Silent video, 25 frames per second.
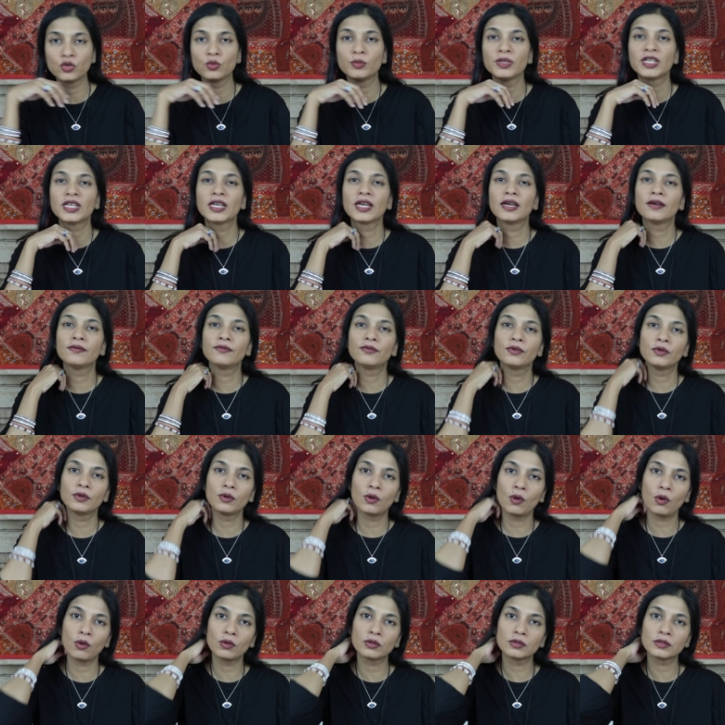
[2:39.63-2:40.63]
to be
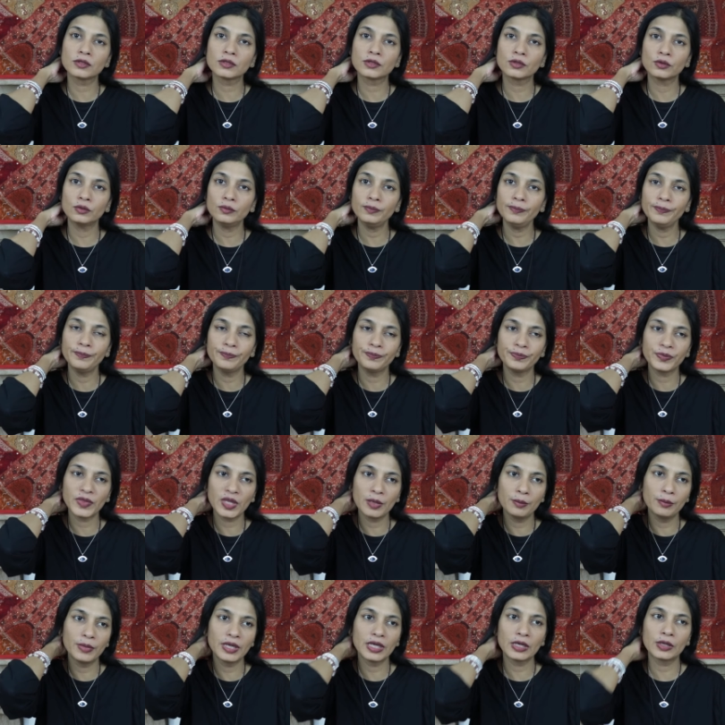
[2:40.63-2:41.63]
careful also
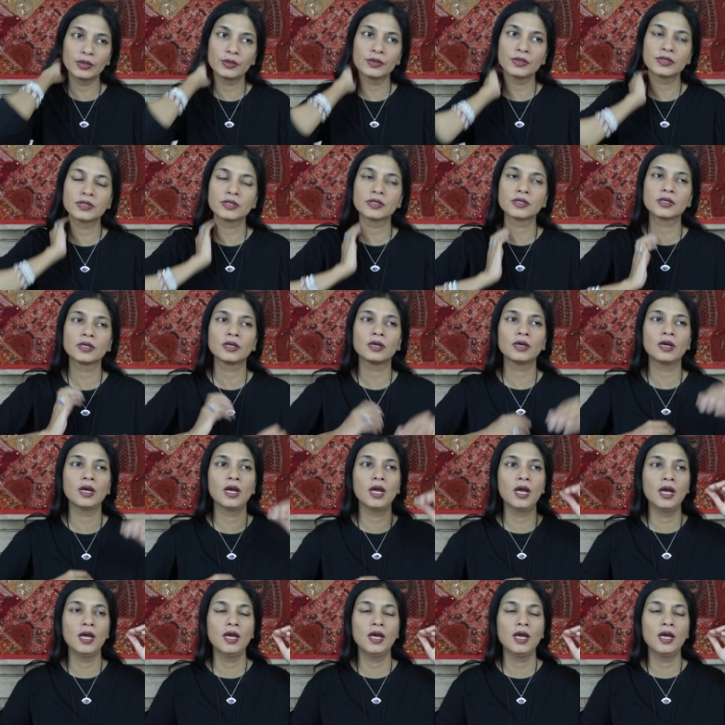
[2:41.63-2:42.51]
because uh,